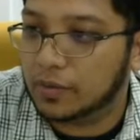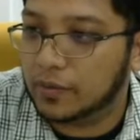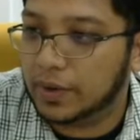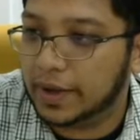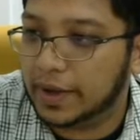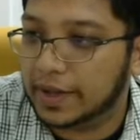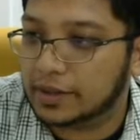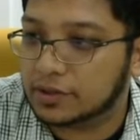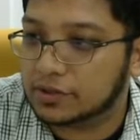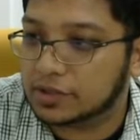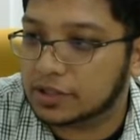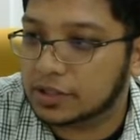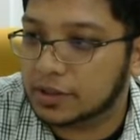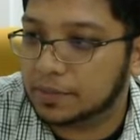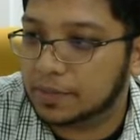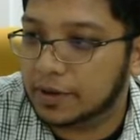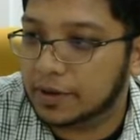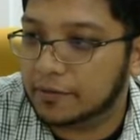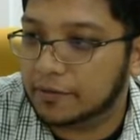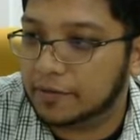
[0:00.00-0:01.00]
way to
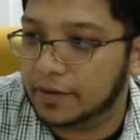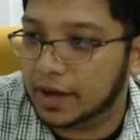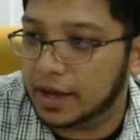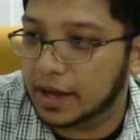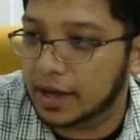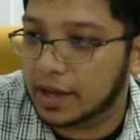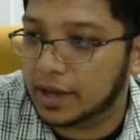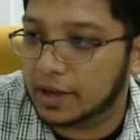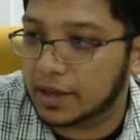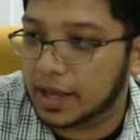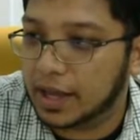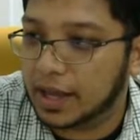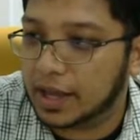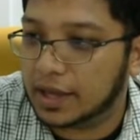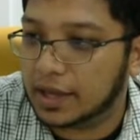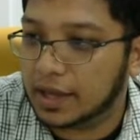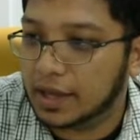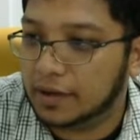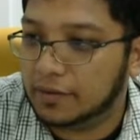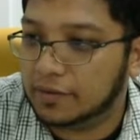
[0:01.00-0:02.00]
simplify, okay,
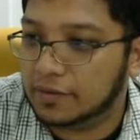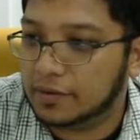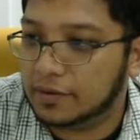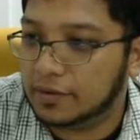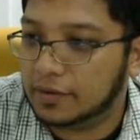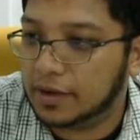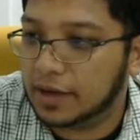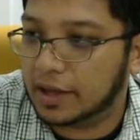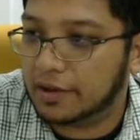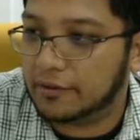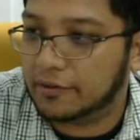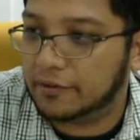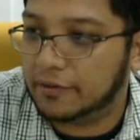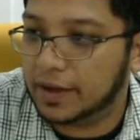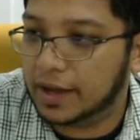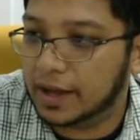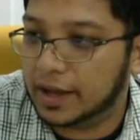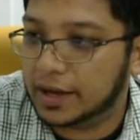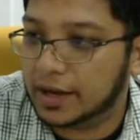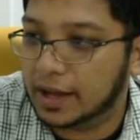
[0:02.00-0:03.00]
if you can
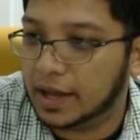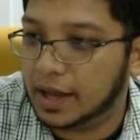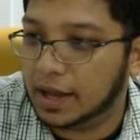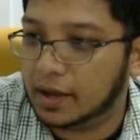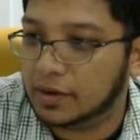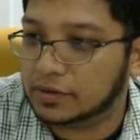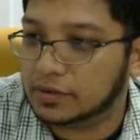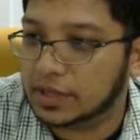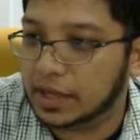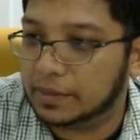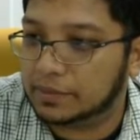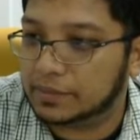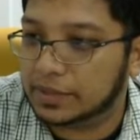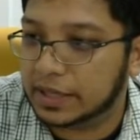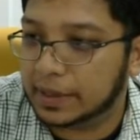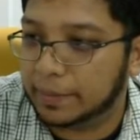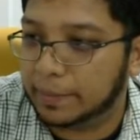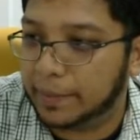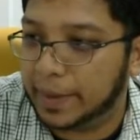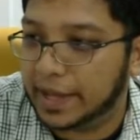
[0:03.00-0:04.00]
find out
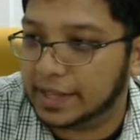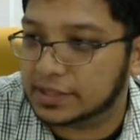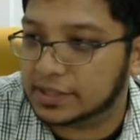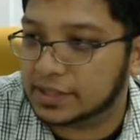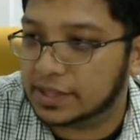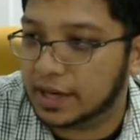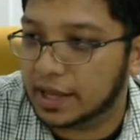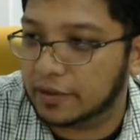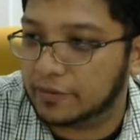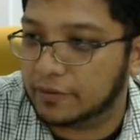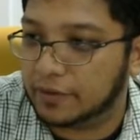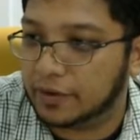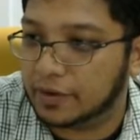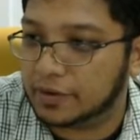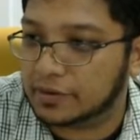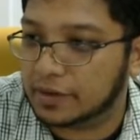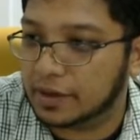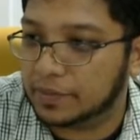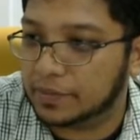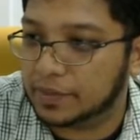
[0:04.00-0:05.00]
something match, like for
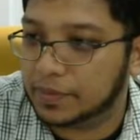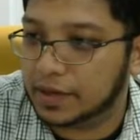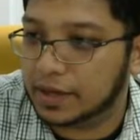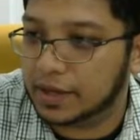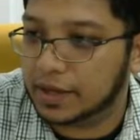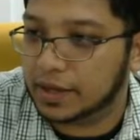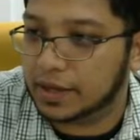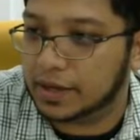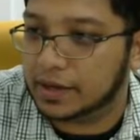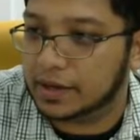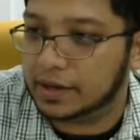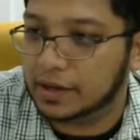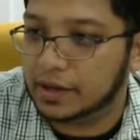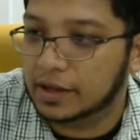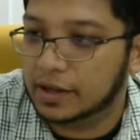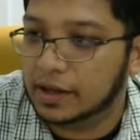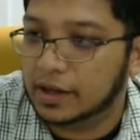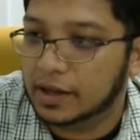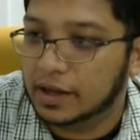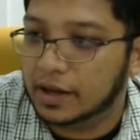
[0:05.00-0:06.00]
example here,
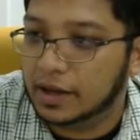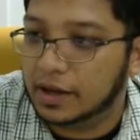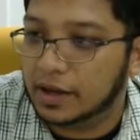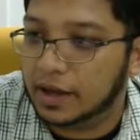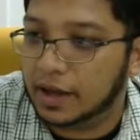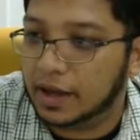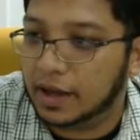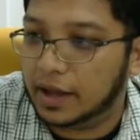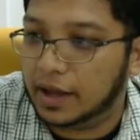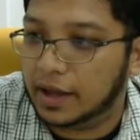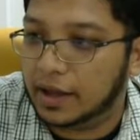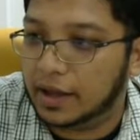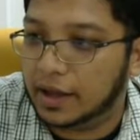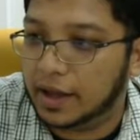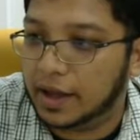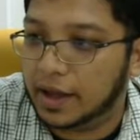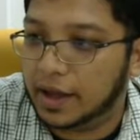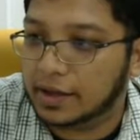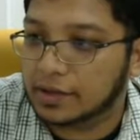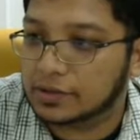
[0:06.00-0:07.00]

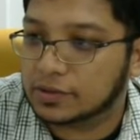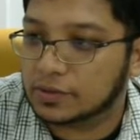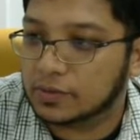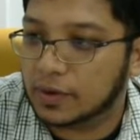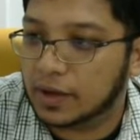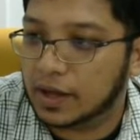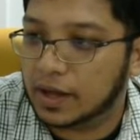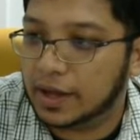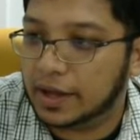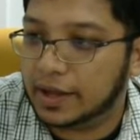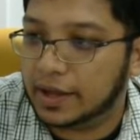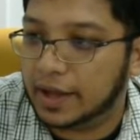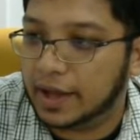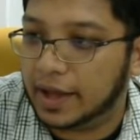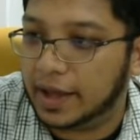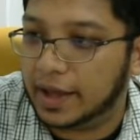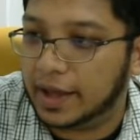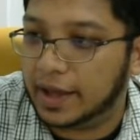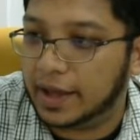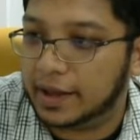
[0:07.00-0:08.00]
xy
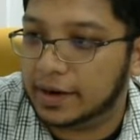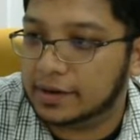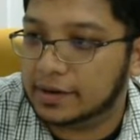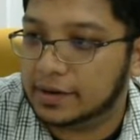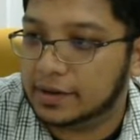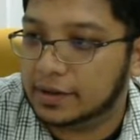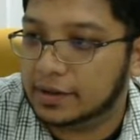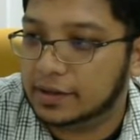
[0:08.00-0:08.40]
and